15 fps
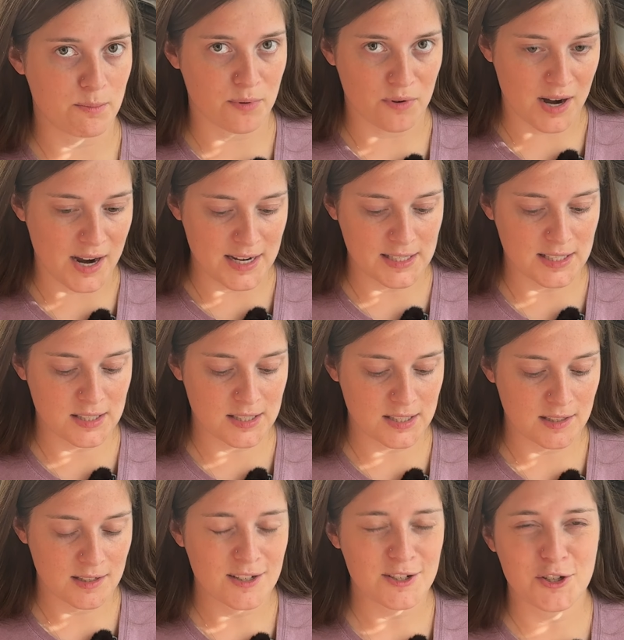price,
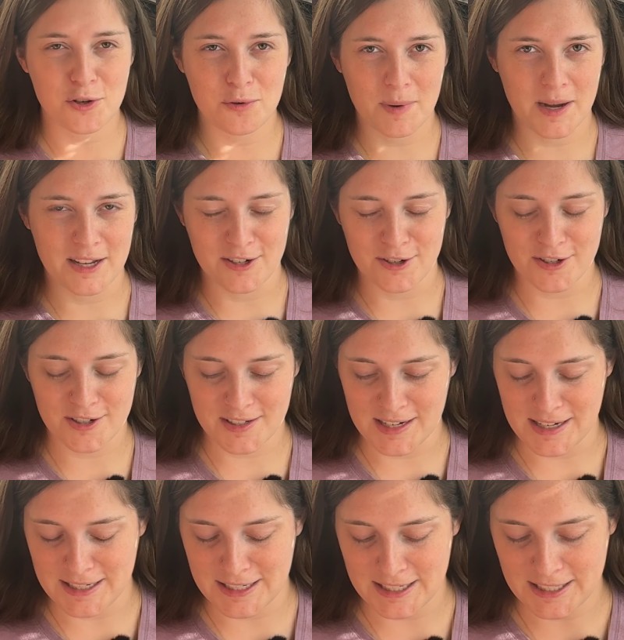to my
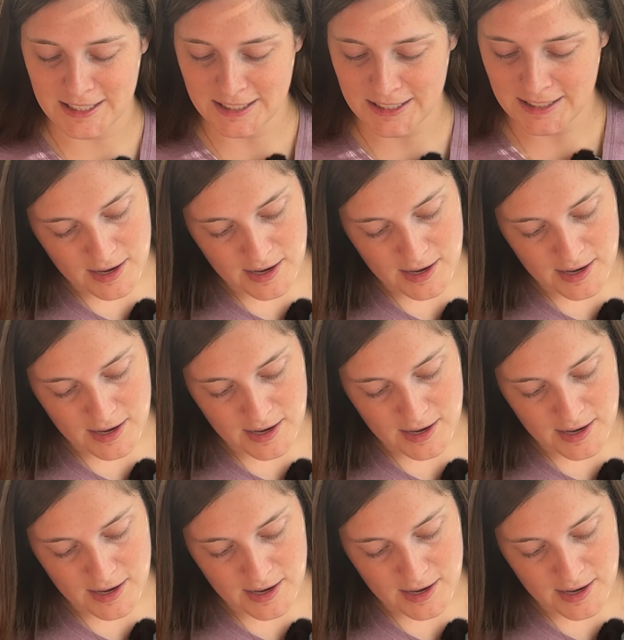understanding.